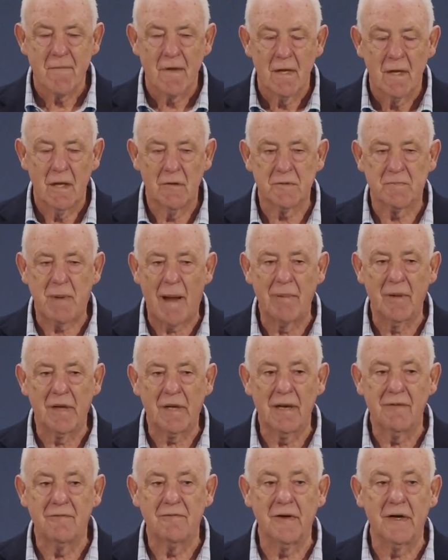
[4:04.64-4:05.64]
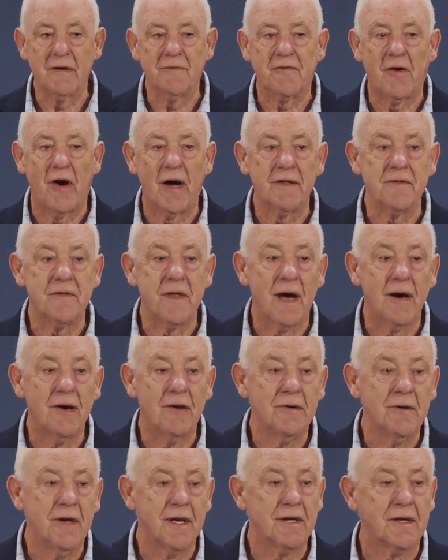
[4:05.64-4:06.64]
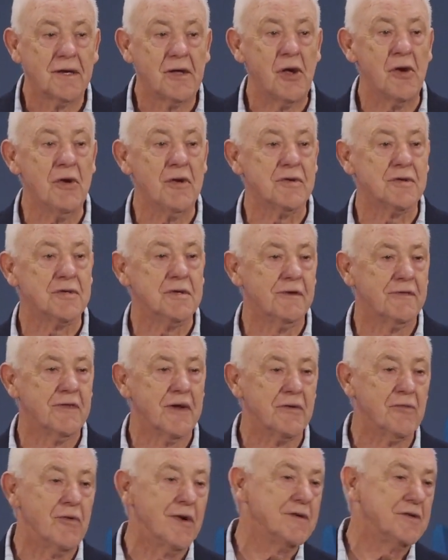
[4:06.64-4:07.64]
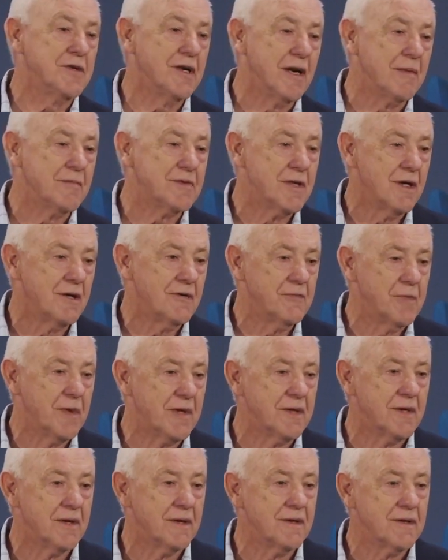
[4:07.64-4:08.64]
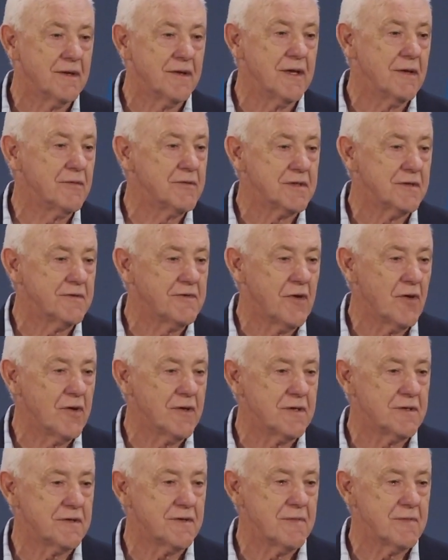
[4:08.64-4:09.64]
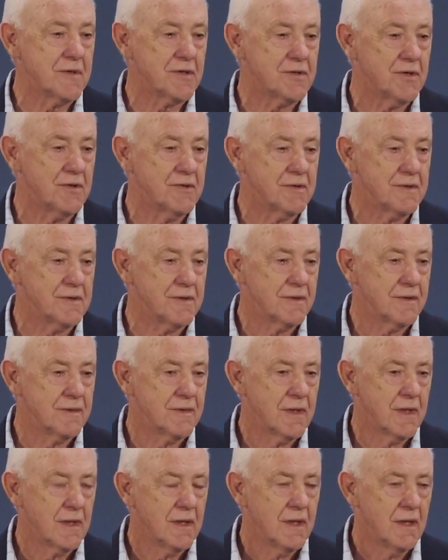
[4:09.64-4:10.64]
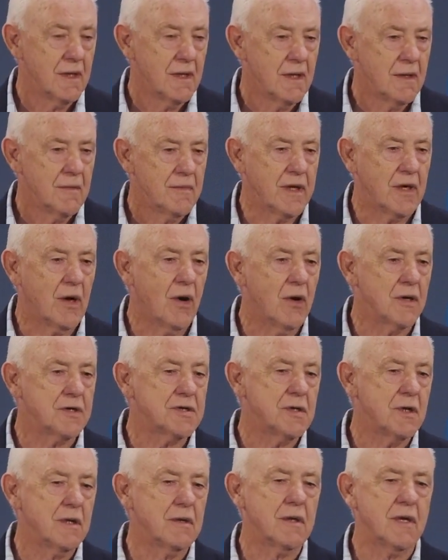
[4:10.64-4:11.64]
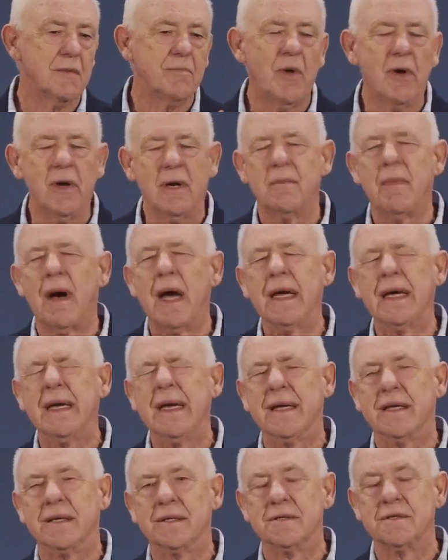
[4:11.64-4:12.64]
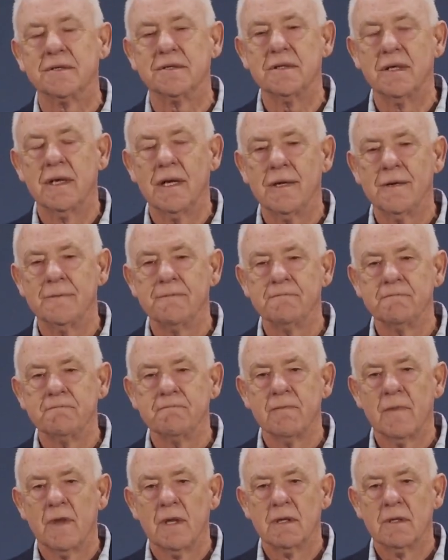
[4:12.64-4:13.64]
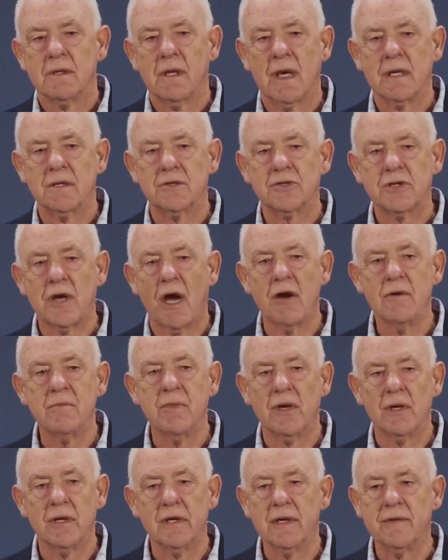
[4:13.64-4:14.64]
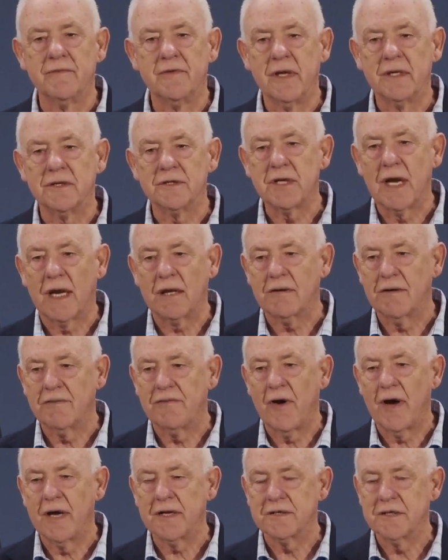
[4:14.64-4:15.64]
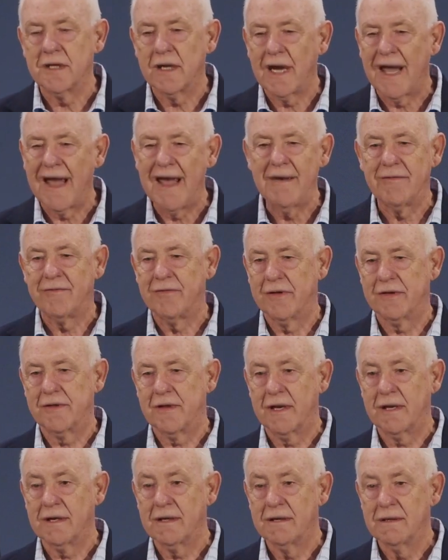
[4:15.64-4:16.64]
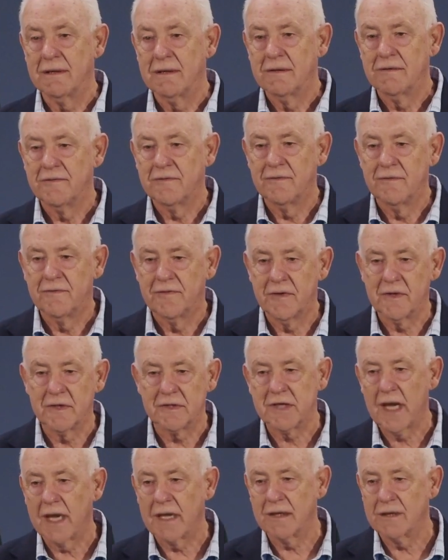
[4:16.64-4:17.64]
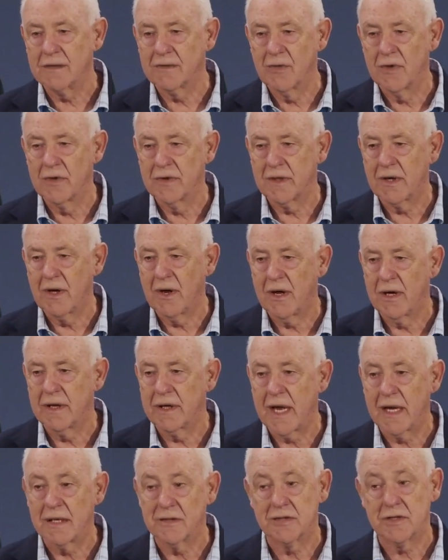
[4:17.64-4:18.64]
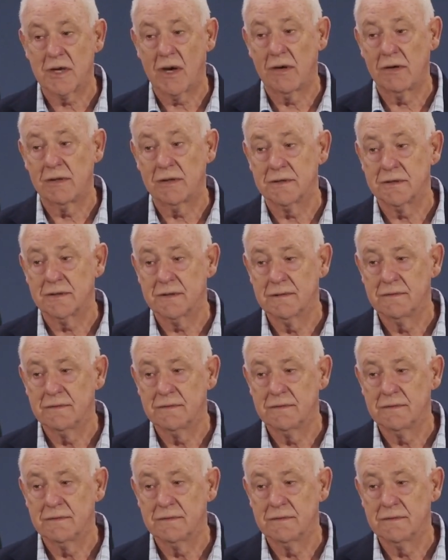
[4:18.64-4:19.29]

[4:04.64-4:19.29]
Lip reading: He was publicly vilified, though, and accused of enriching himself, but the thing was the furthest from the truth. Because the point I'm making is, they so believed in sacrificing everything for the sake of the Word of God and souls.